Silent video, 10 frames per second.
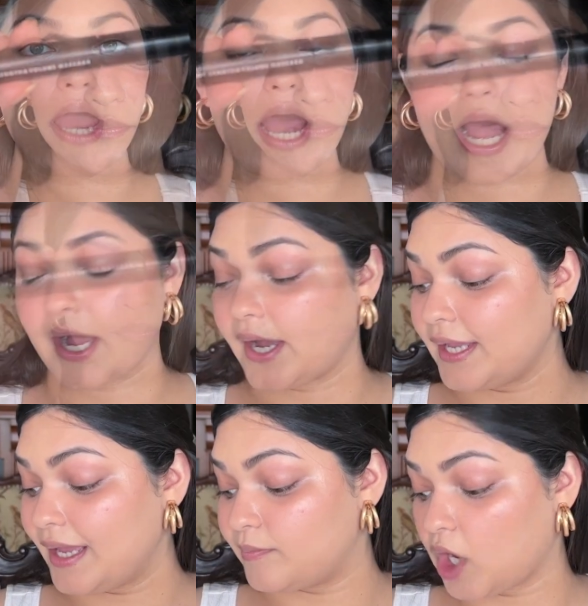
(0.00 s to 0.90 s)

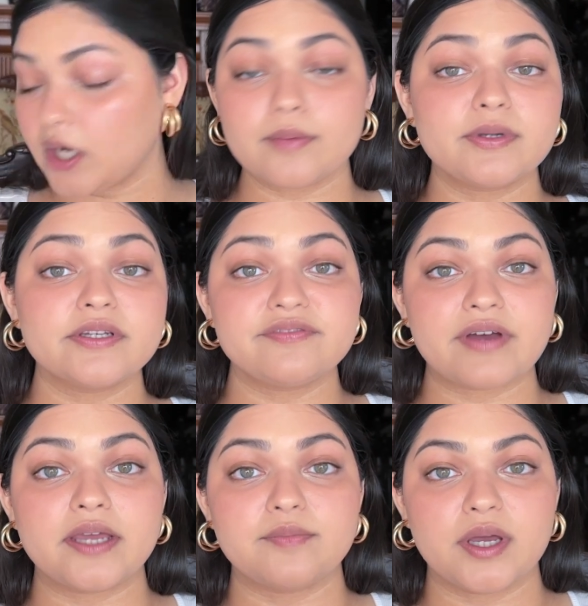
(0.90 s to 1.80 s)
I am not able to
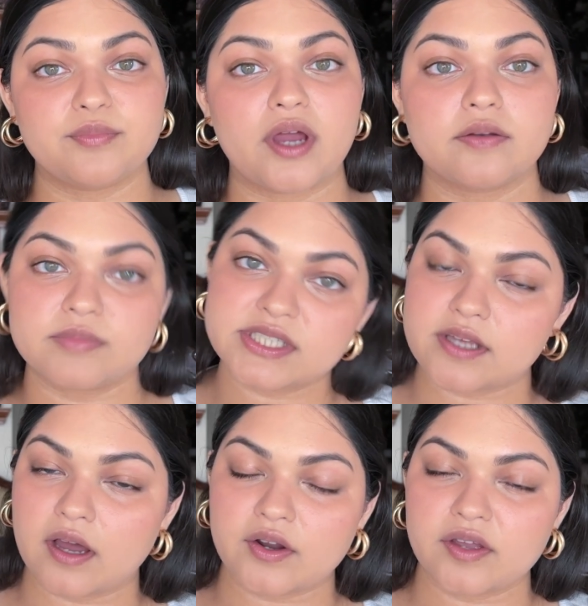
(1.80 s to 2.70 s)
find my brown
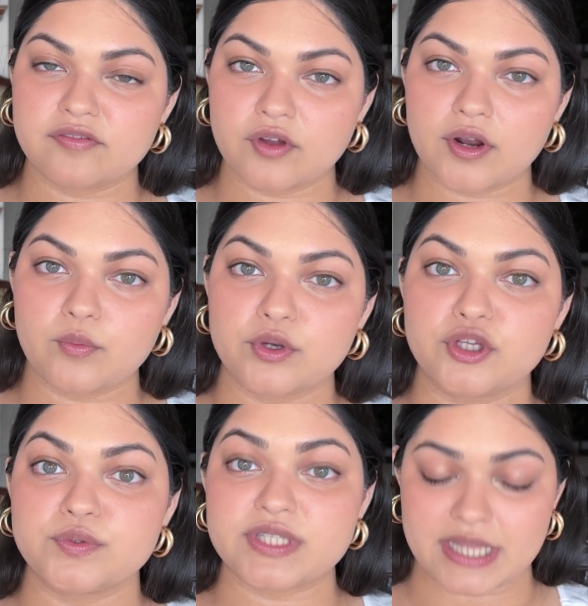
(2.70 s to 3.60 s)
mascara. If not, I would
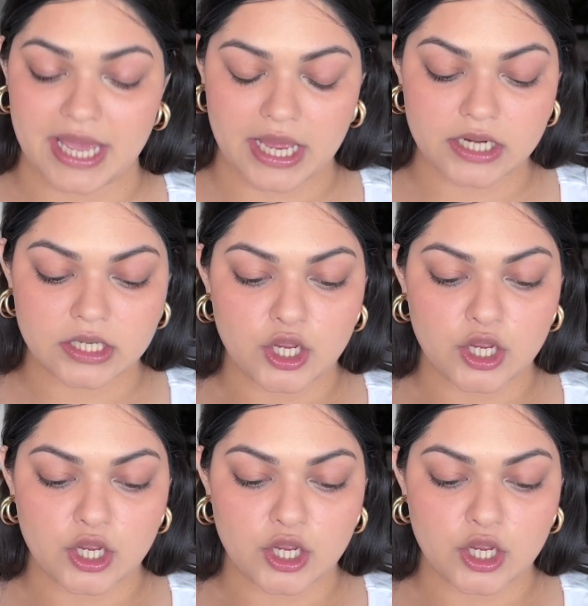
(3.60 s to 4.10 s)
use that.